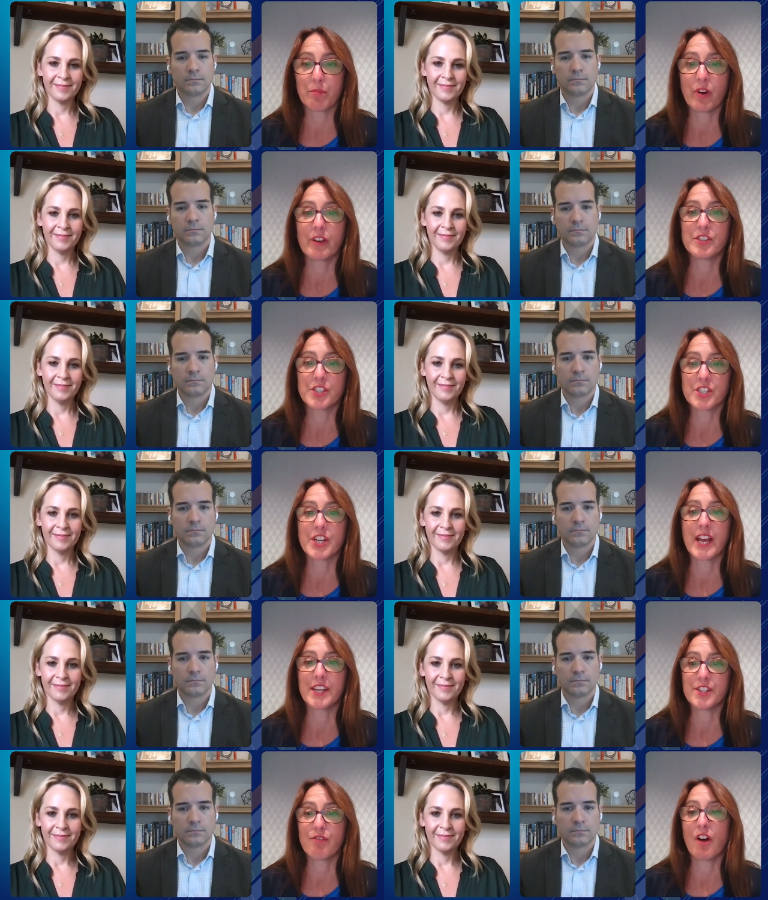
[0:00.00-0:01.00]
Speaker 1: approach to
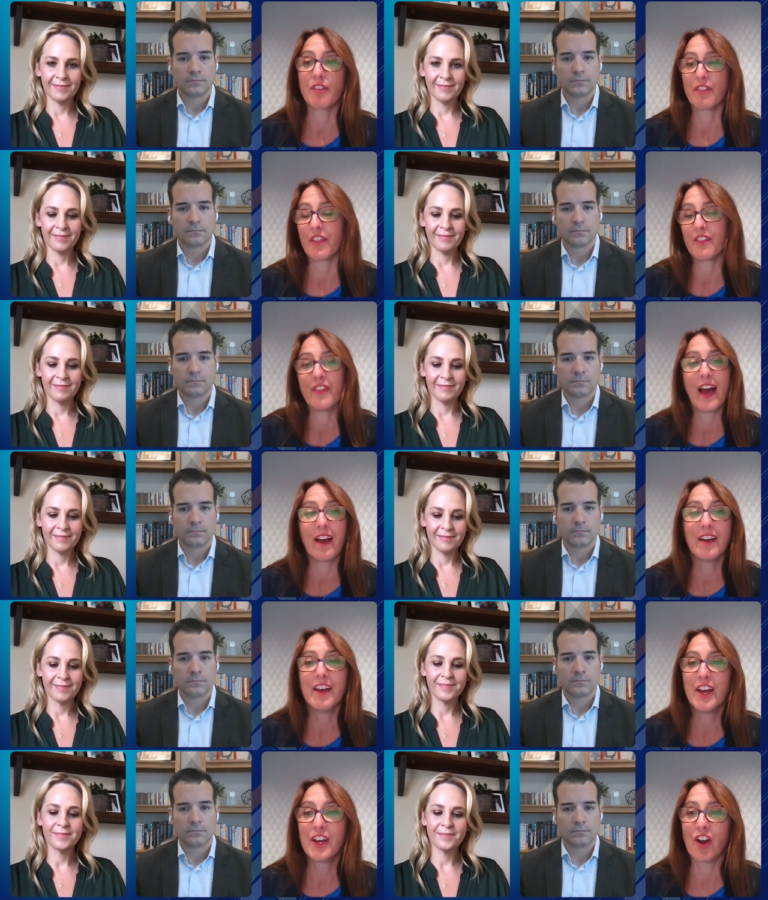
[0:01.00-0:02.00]
change rather than that
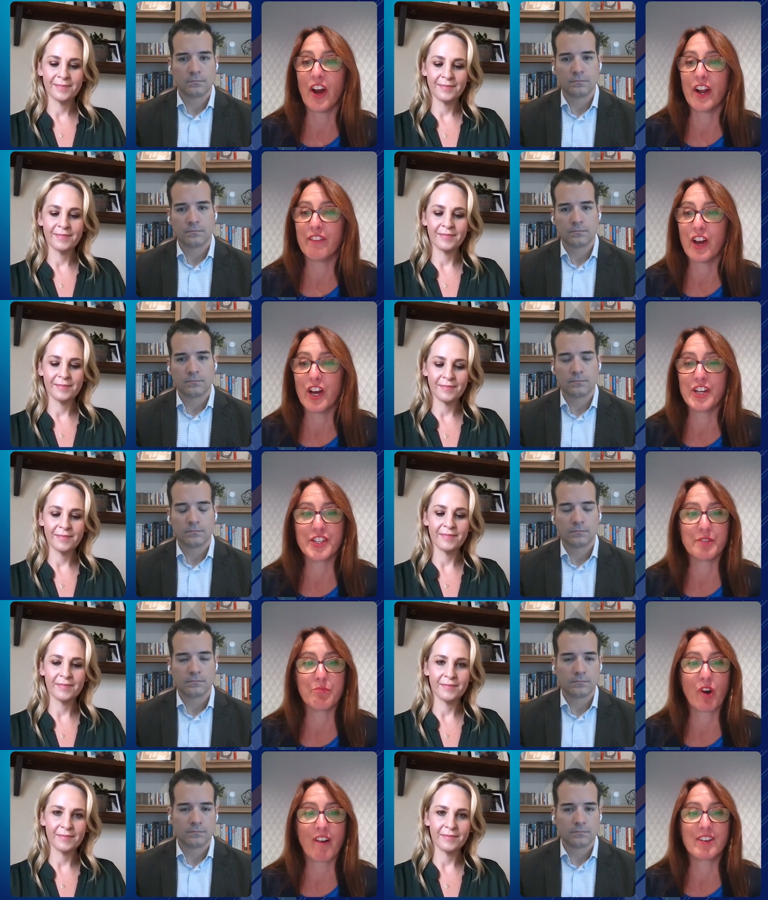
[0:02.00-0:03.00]
kind of
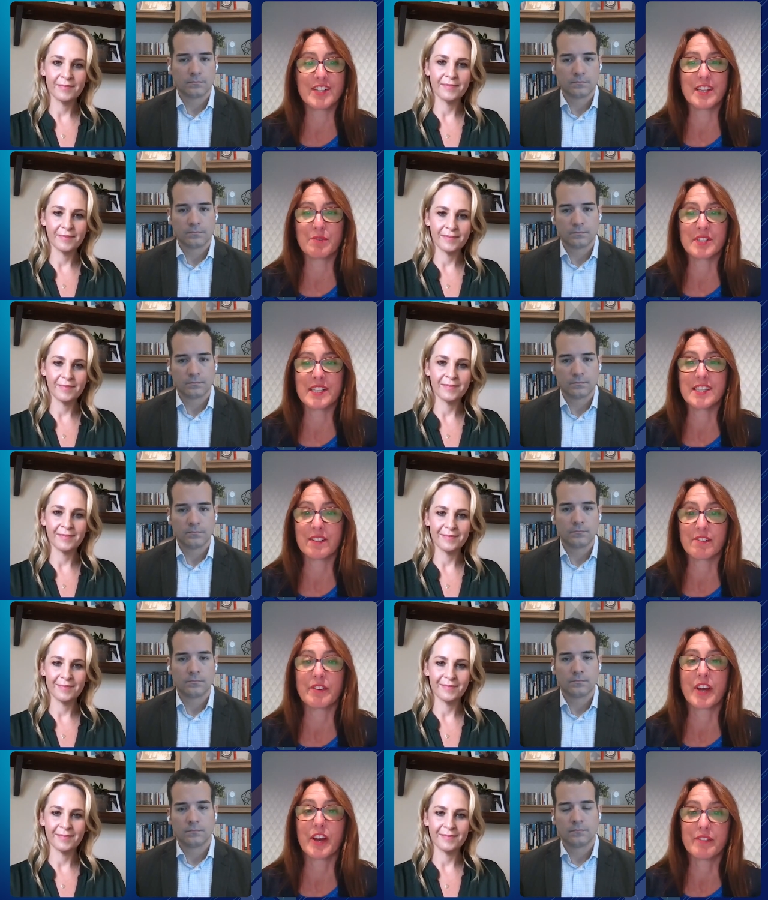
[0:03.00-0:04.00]
urgent priority that was needed
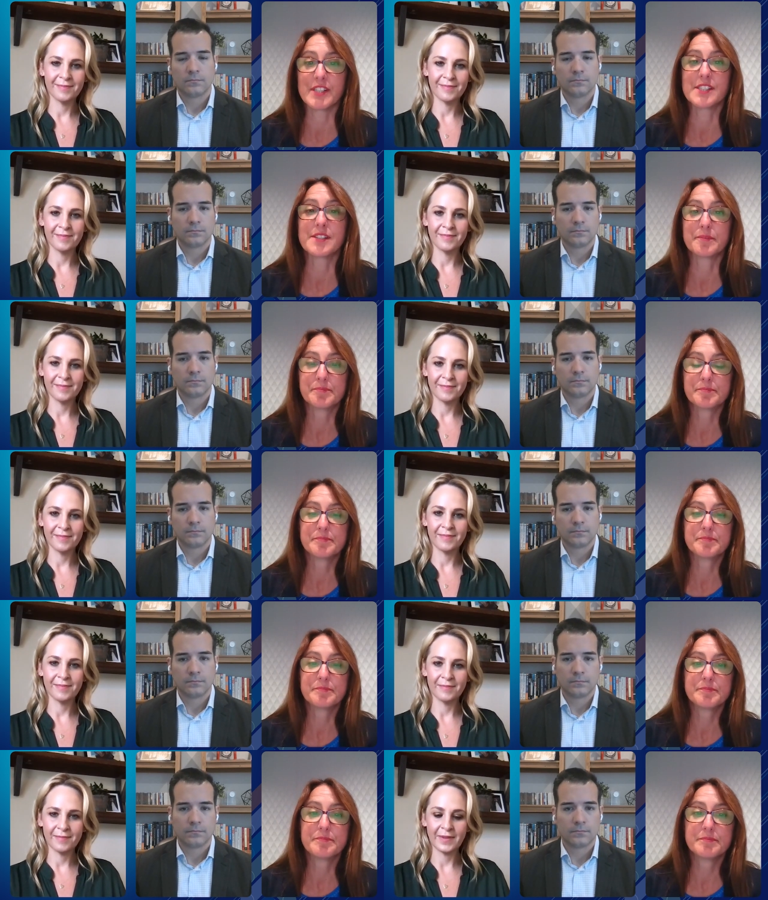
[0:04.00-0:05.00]
through COVID.
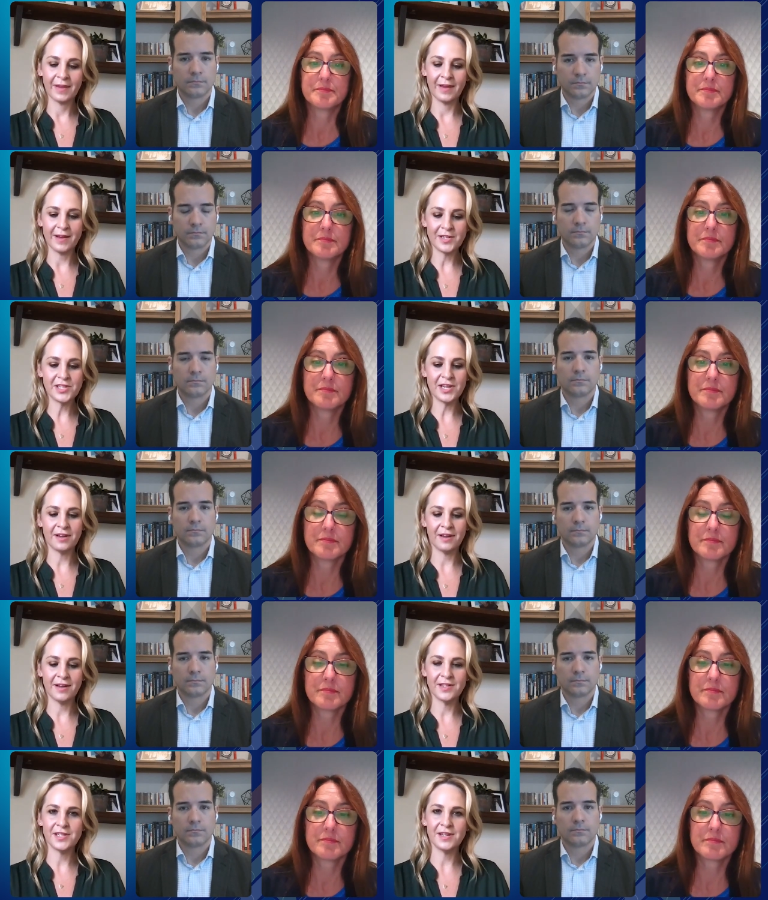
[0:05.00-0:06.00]
Gotcha,
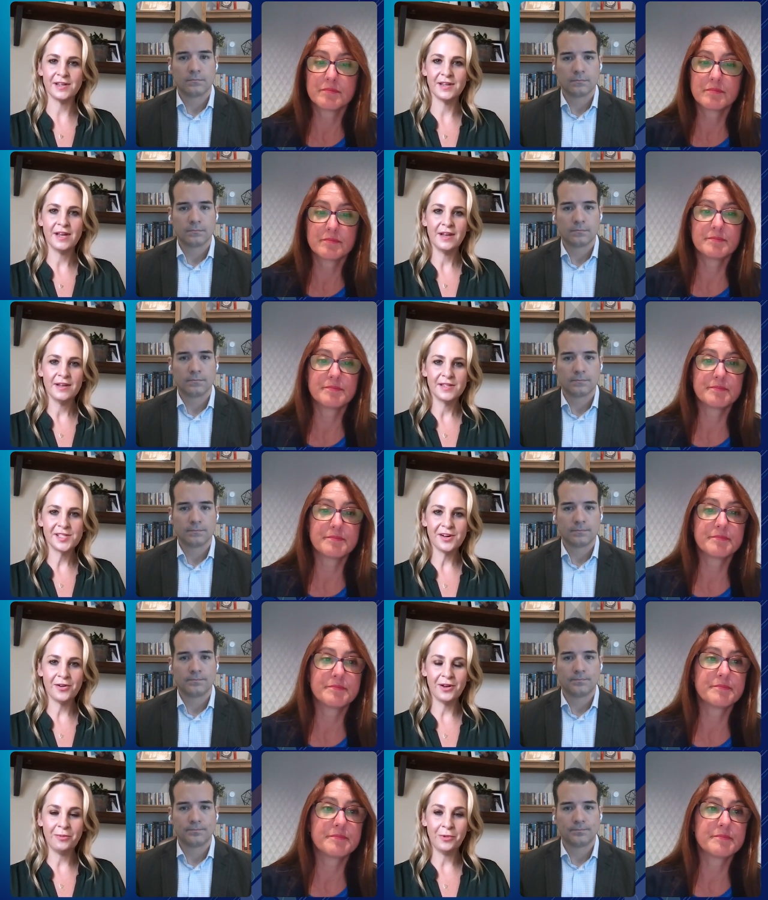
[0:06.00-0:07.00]
Speaker 2: gotcha.
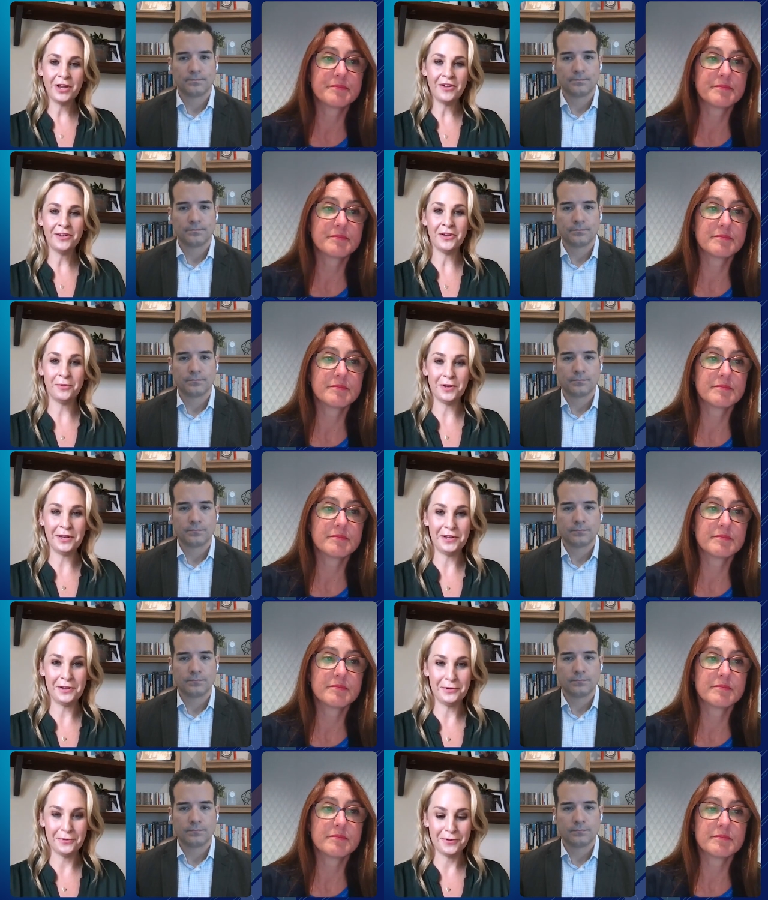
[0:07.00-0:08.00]
So, and we all know when a
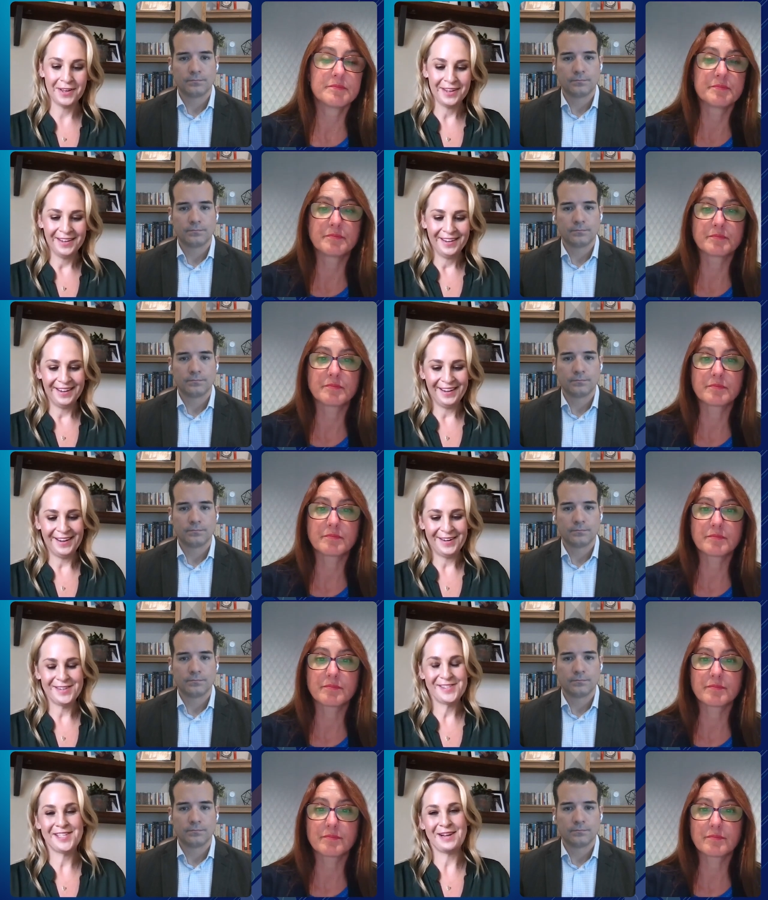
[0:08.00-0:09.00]
new
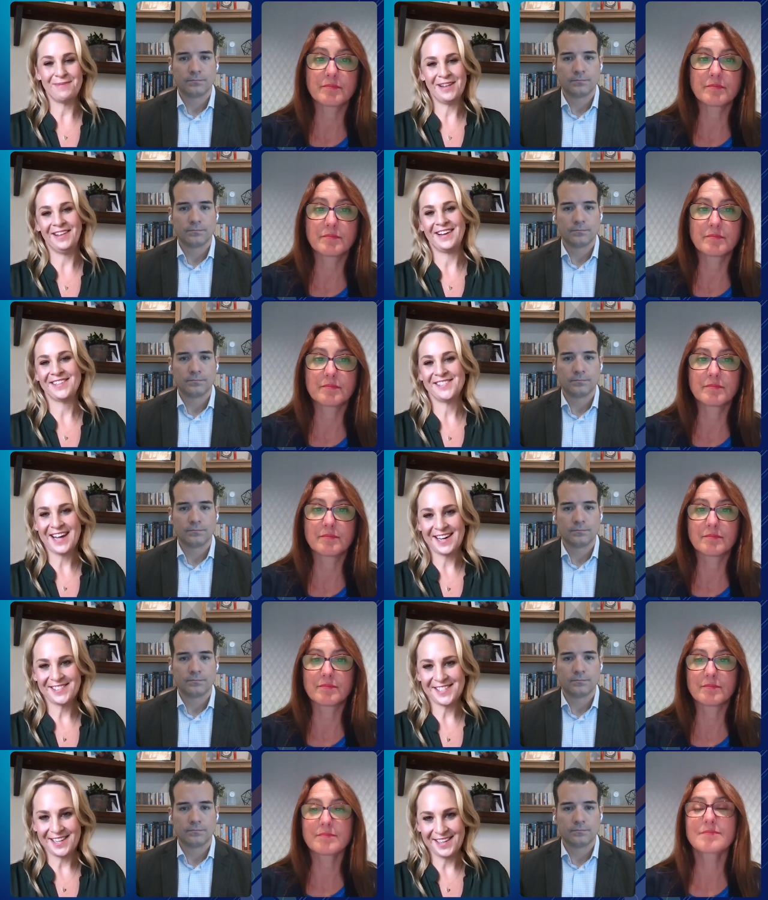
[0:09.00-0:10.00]
uh, segment like
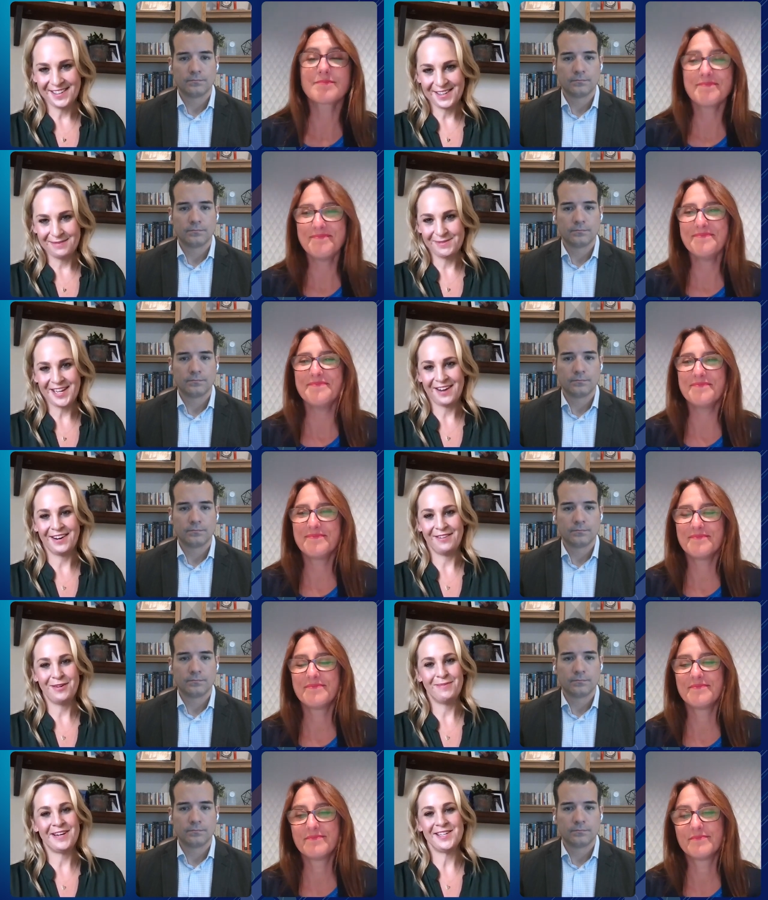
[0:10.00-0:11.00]
SASE comes out,
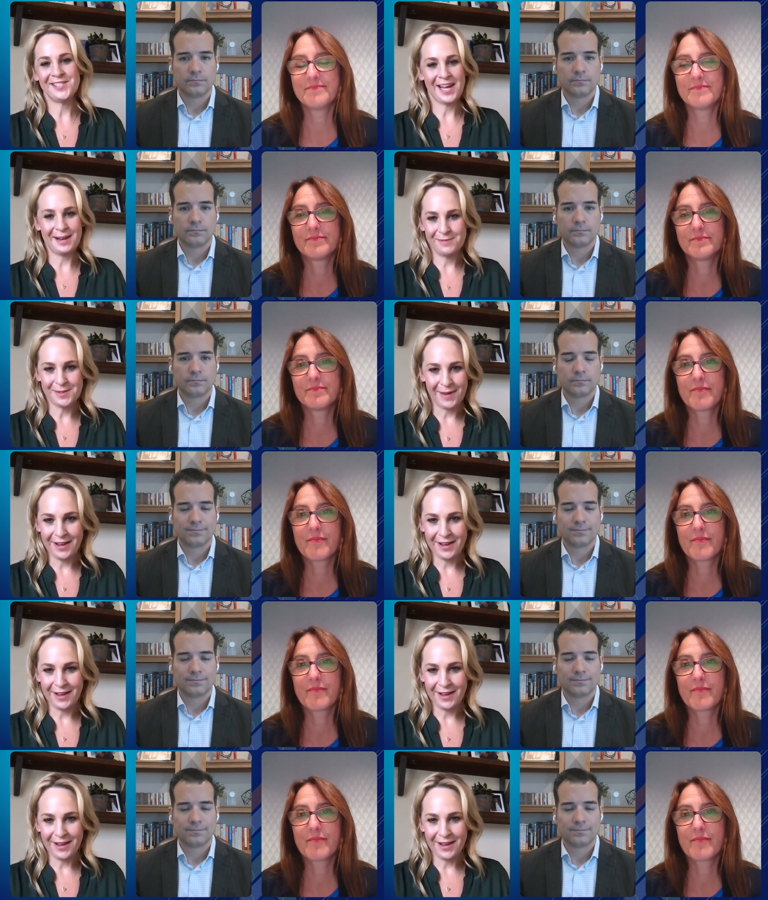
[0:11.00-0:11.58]
everybody's hyped